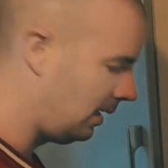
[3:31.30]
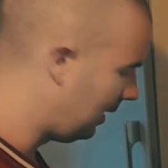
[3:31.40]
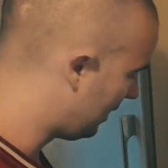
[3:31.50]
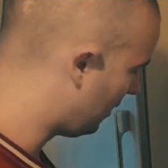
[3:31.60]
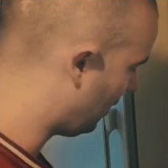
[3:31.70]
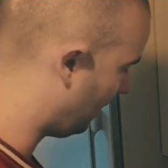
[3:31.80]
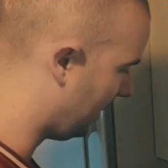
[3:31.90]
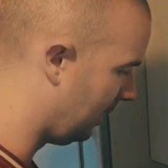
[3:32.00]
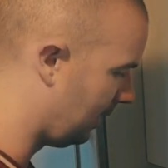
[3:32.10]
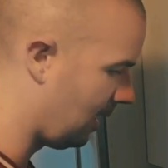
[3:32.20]
Let's
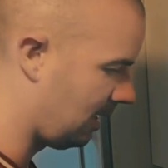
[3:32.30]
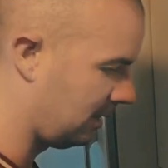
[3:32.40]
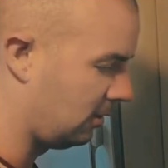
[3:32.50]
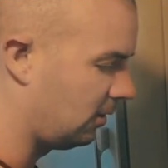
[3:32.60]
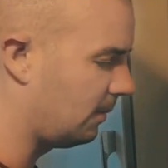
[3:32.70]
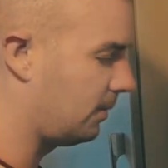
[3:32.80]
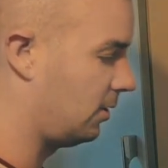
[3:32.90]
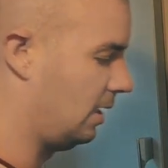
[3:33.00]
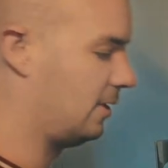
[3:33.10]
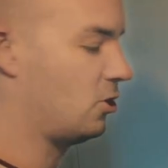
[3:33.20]

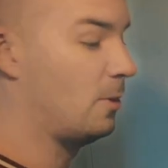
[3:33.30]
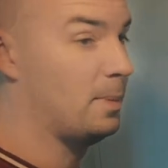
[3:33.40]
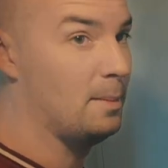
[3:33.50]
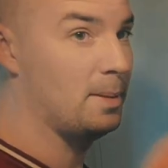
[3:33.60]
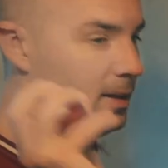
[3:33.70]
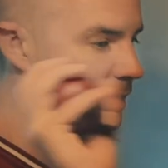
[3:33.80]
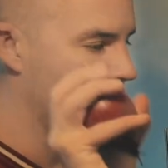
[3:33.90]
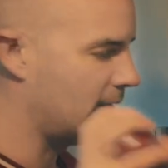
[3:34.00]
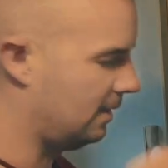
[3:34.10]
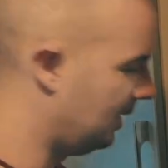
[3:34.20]
let's chop up the